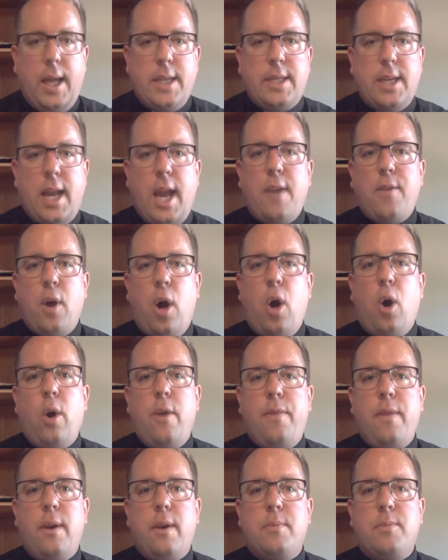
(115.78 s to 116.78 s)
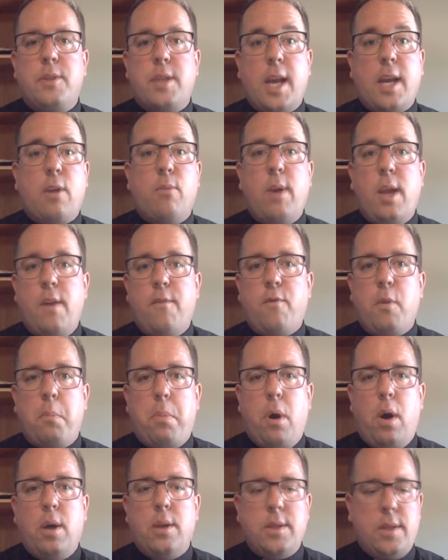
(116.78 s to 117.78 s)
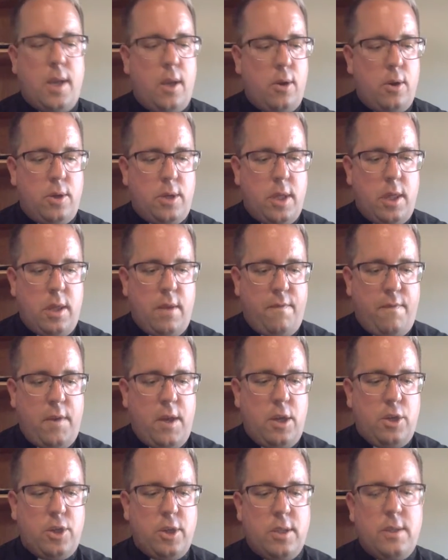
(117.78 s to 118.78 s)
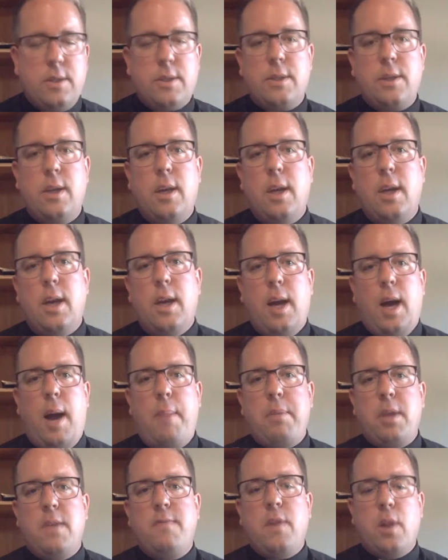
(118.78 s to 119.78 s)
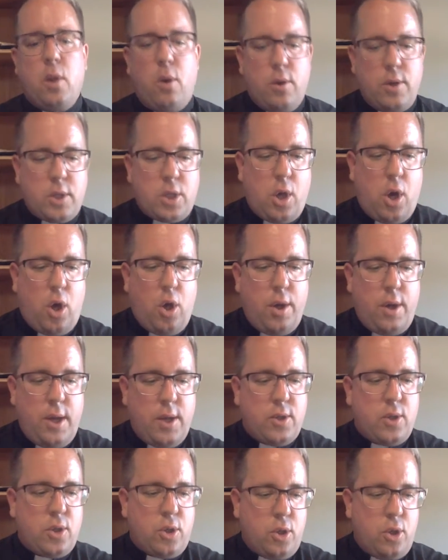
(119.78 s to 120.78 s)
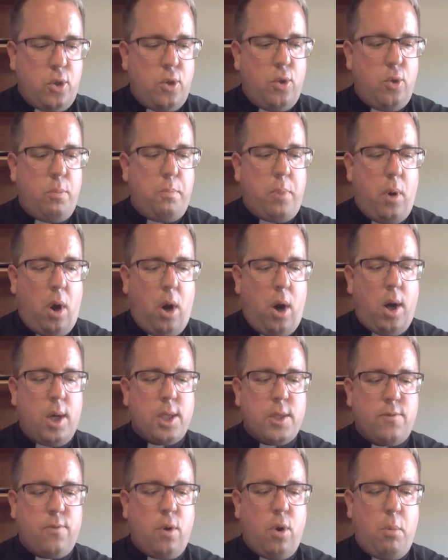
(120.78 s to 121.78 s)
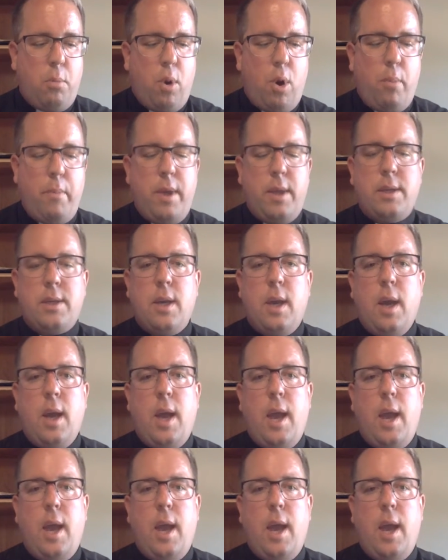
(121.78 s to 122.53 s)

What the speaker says: Today, though, in the second reading from Paul's letter to the Ephesians, I believe the Lord is calling us to pause for a moment